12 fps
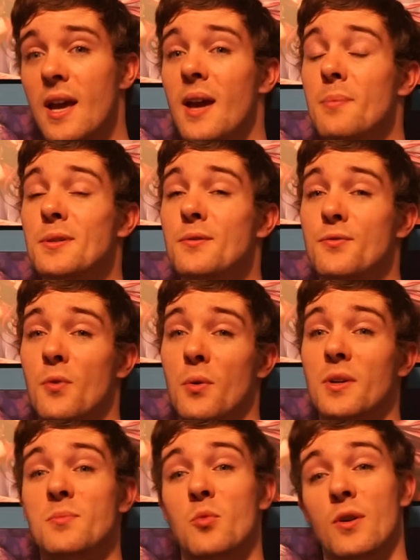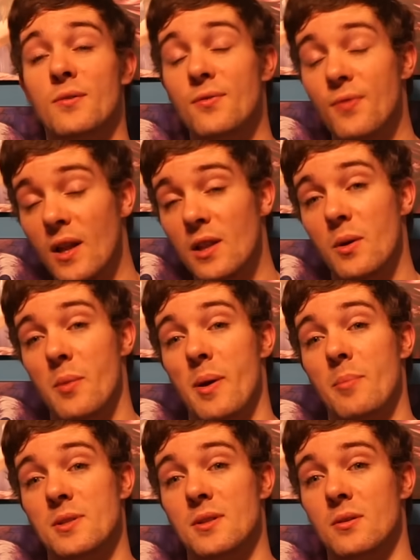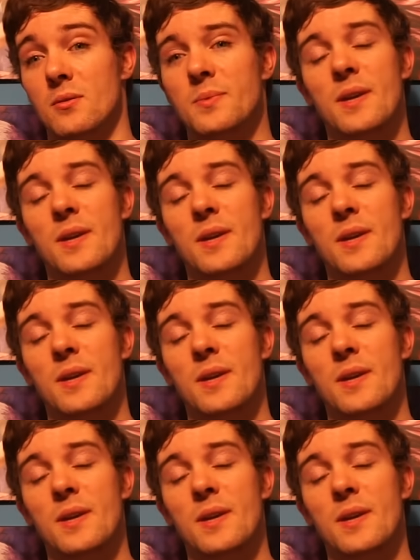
episode 4 is more of a follow-up episode,